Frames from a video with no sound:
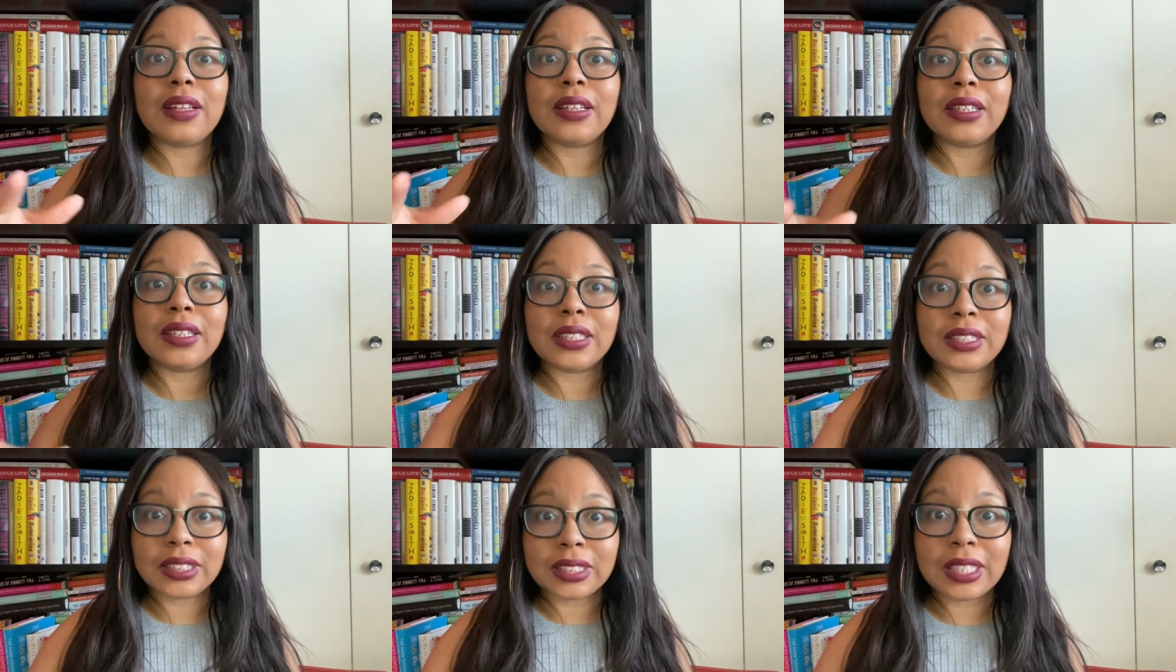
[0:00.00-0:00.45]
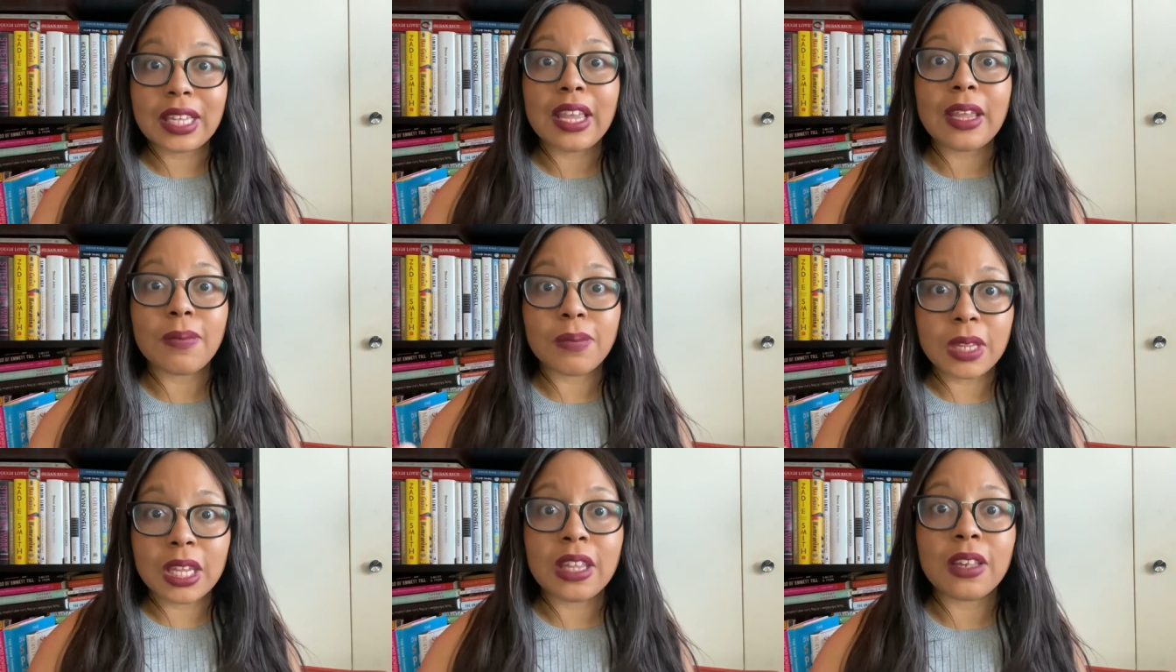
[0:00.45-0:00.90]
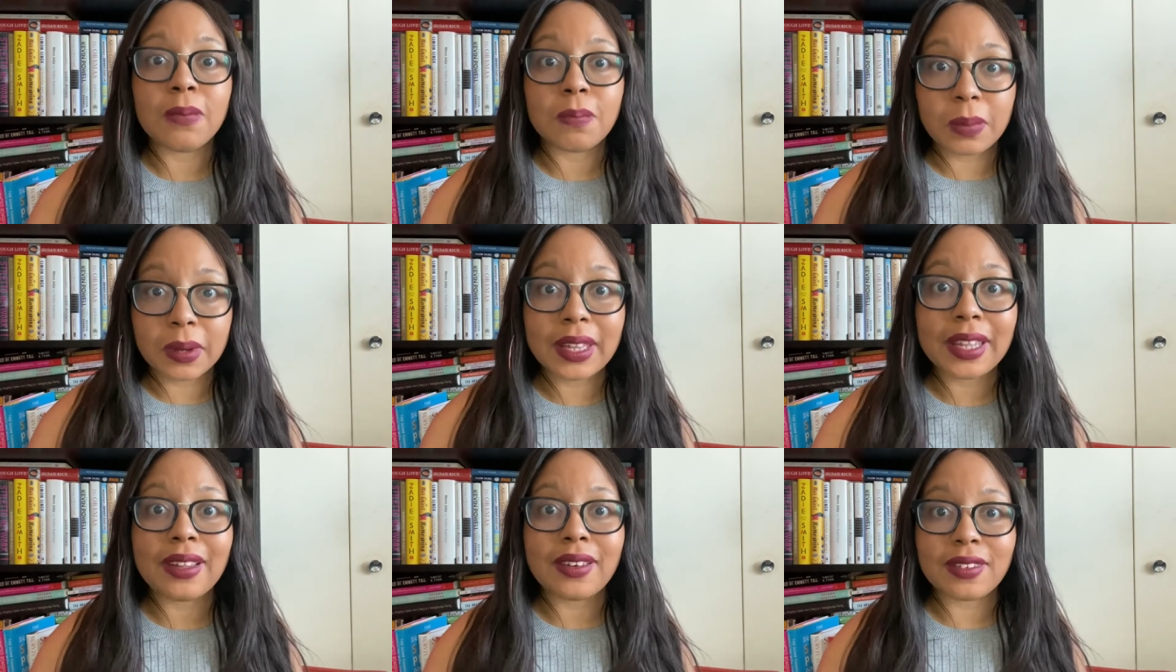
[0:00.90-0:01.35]
escaped in
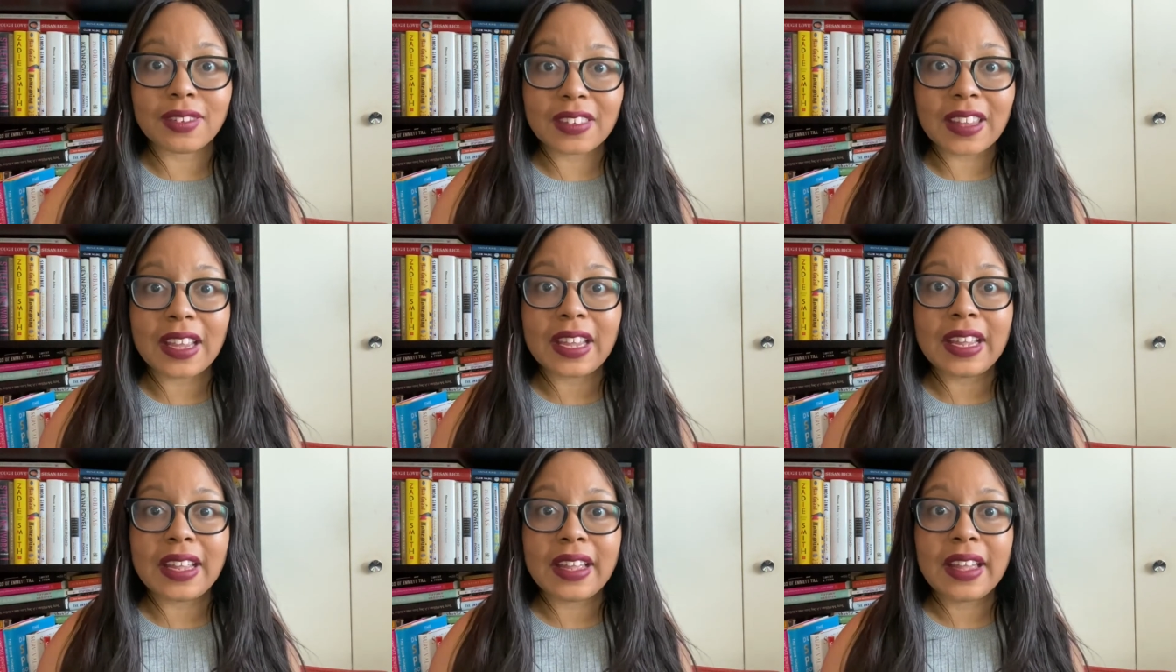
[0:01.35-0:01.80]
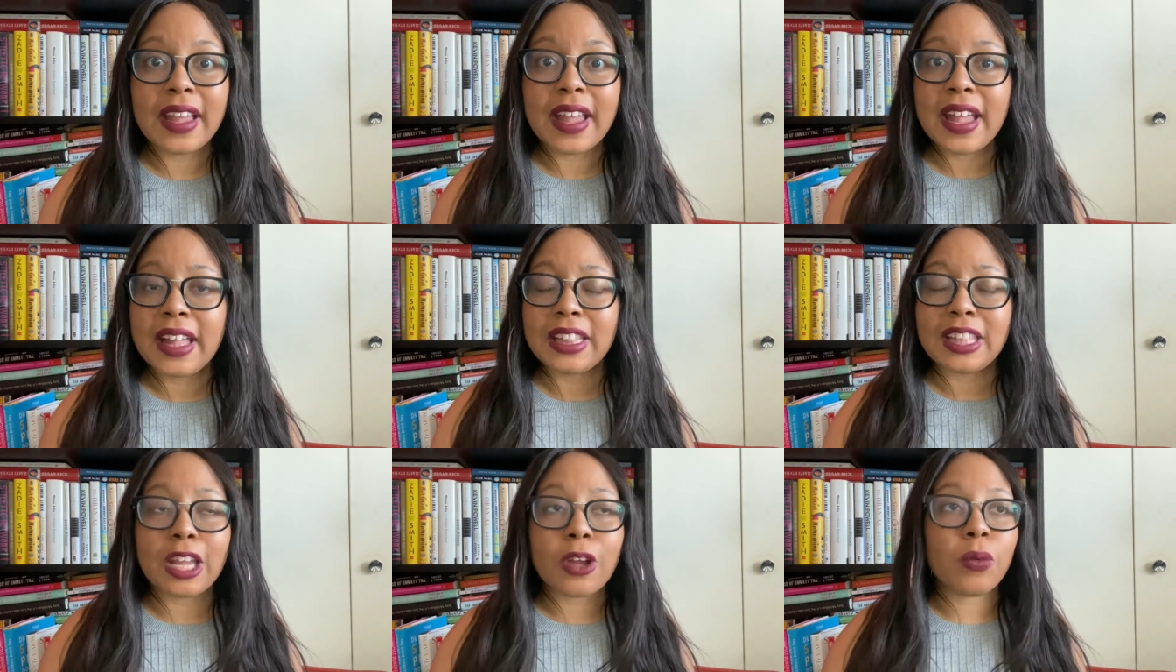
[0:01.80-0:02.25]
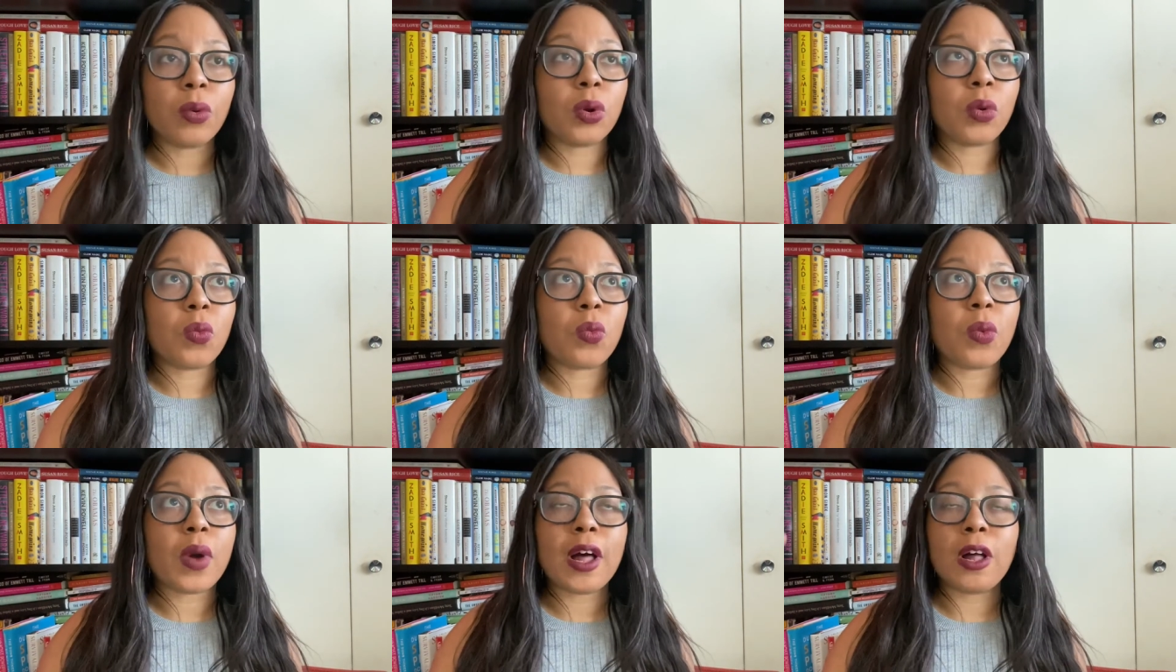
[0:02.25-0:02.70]
plain sight. They were
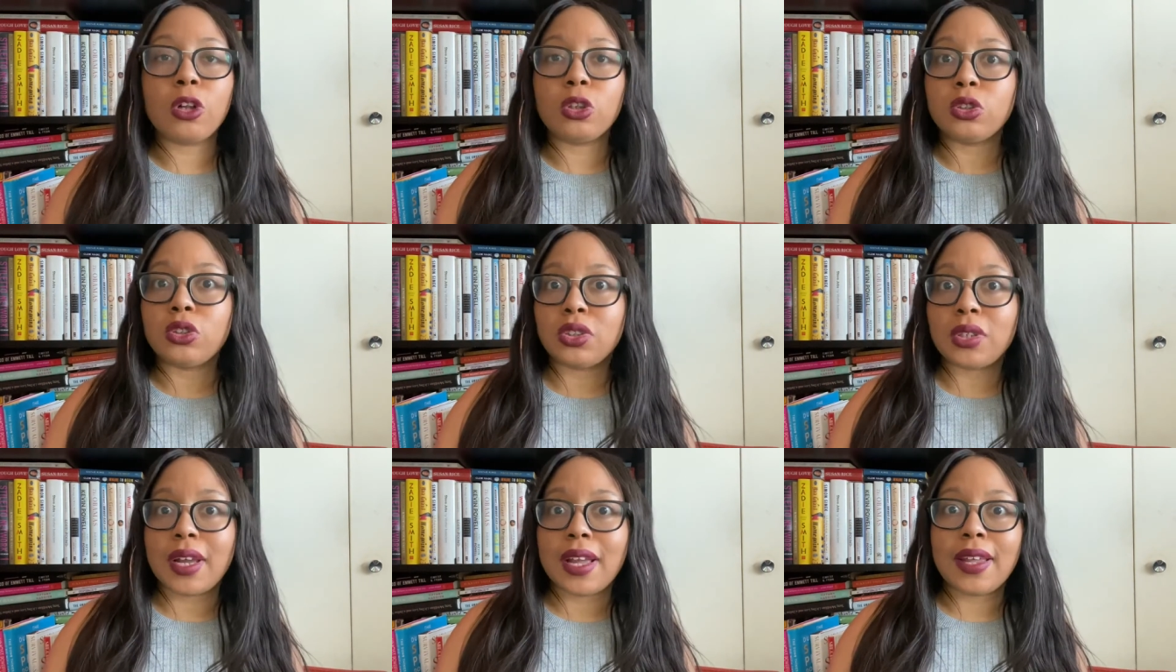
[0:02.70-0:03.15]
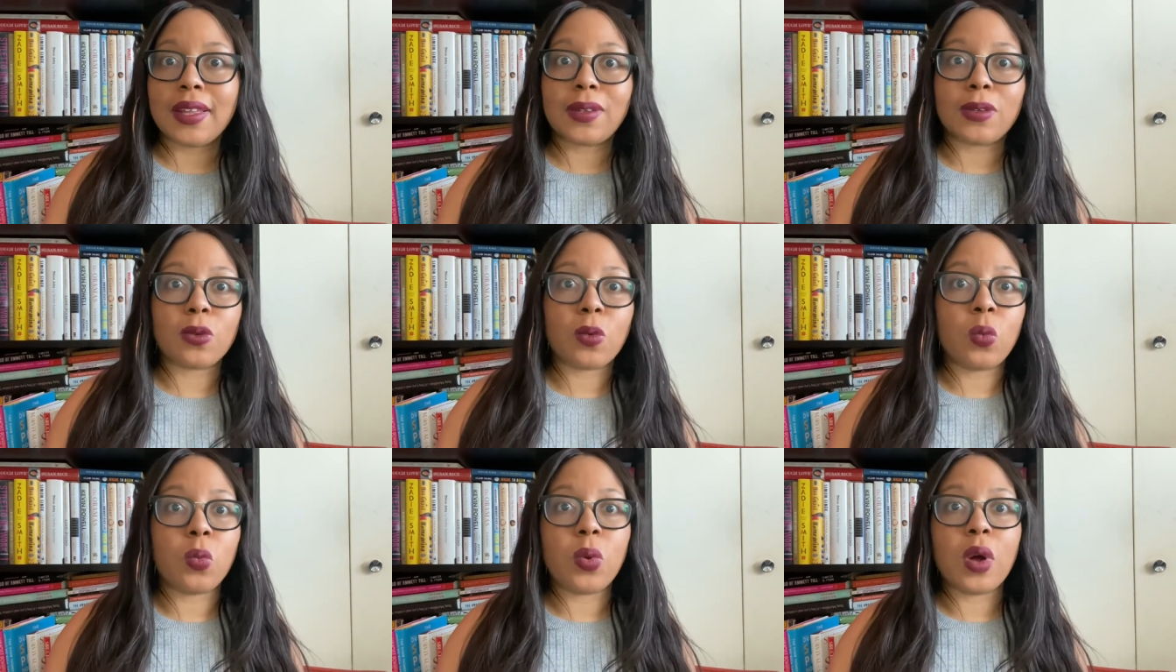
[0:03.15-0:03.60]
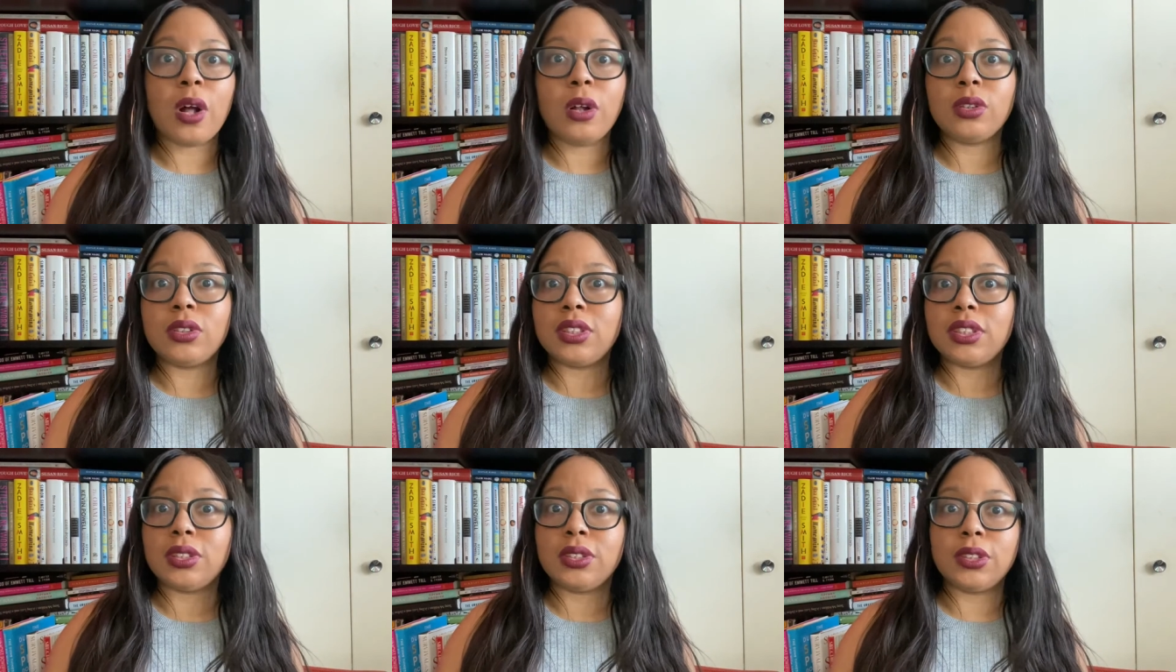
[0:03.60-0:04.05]
well dressed, well
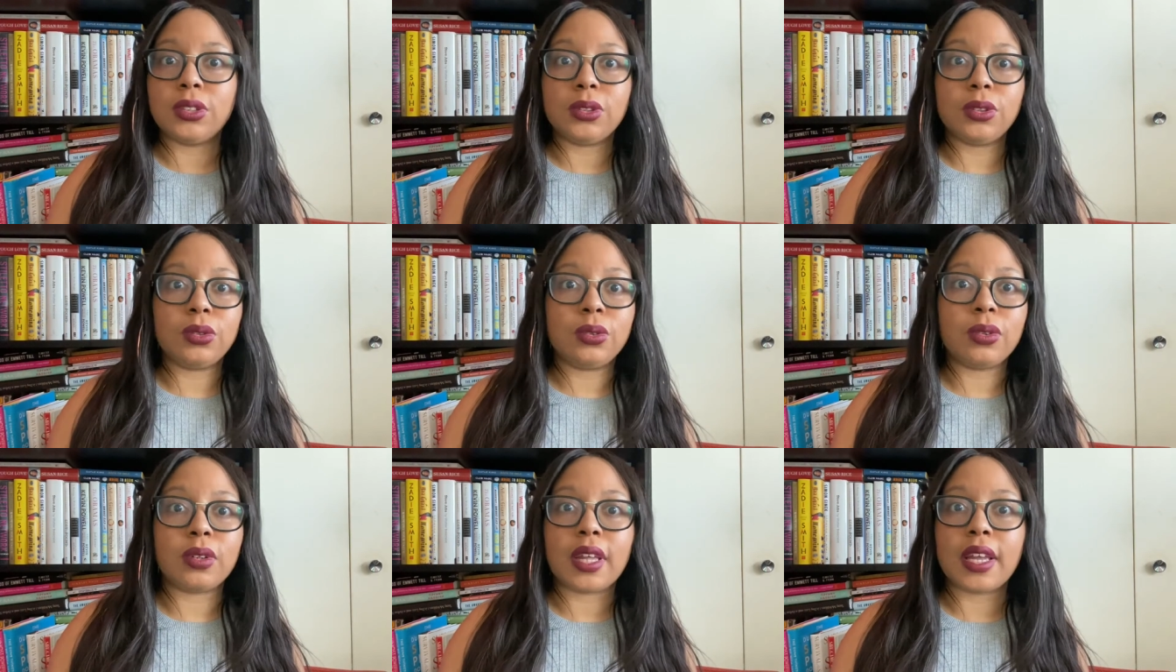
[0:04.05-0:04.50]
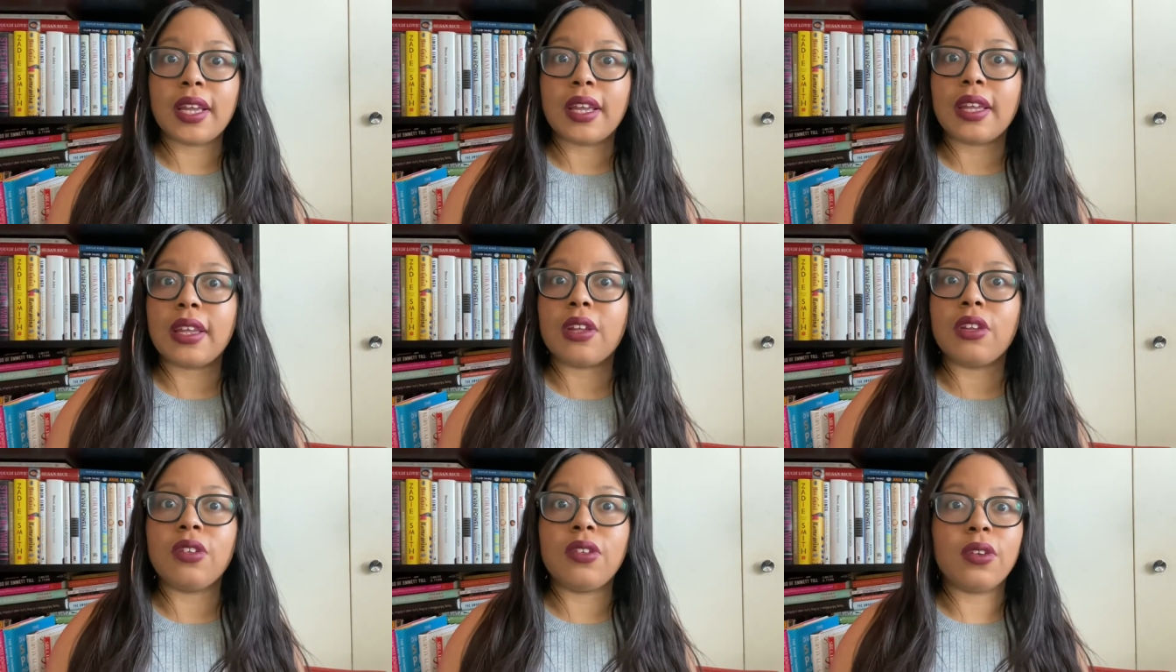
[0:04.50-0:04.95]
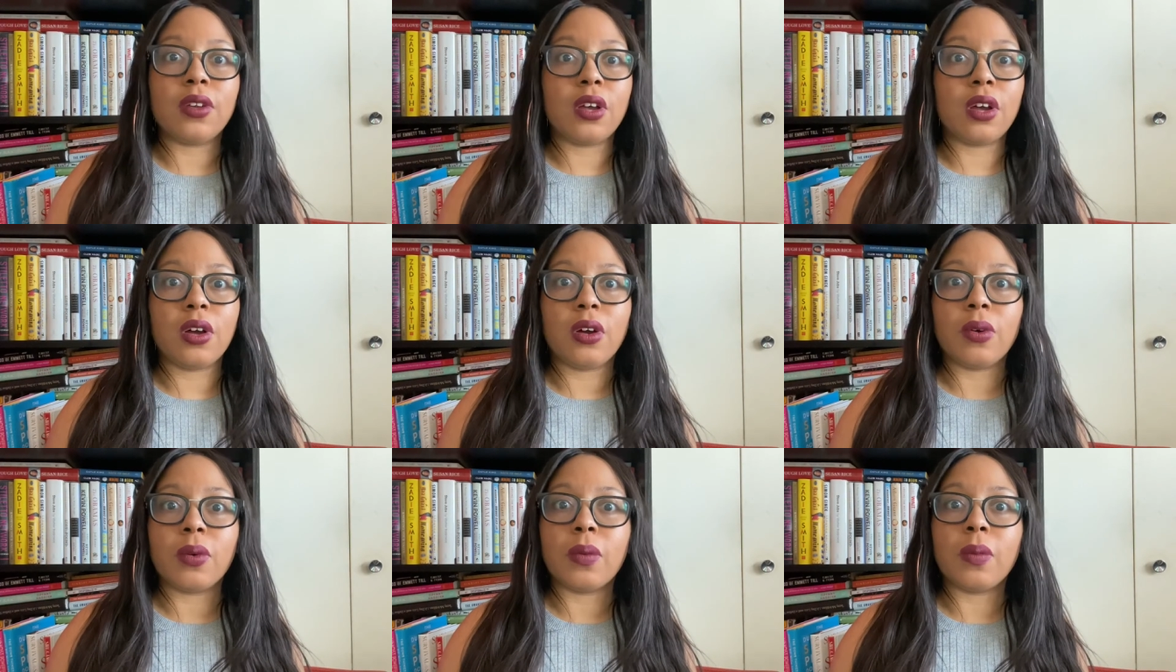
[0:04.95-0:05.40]
to do, like, you
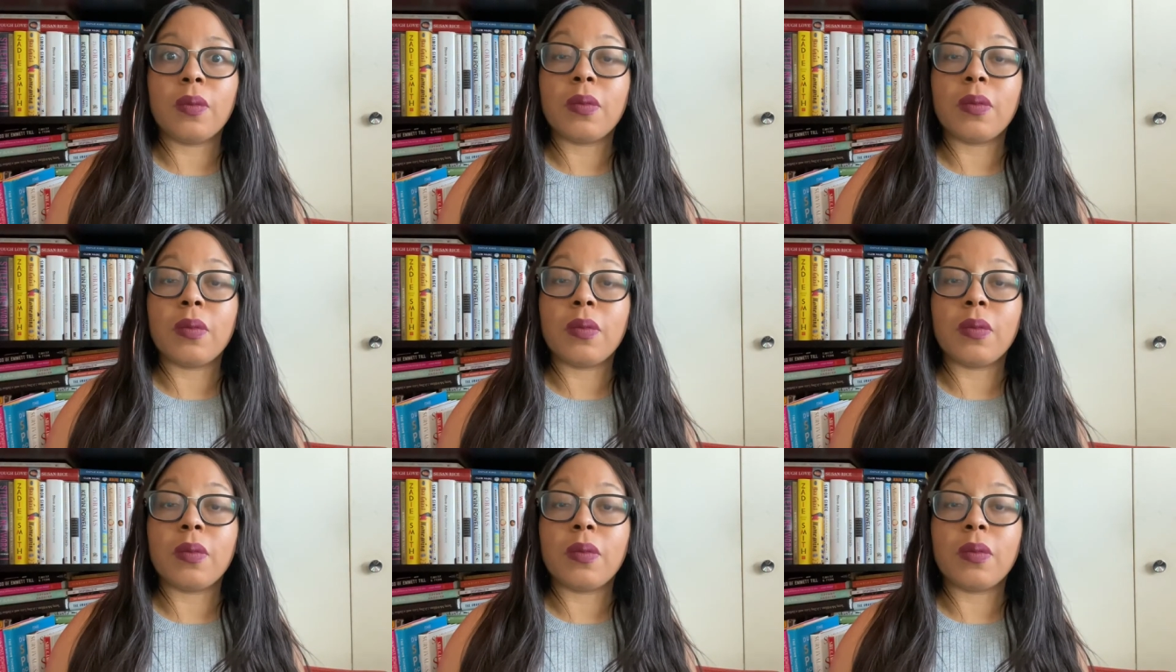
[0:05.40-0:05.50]
know,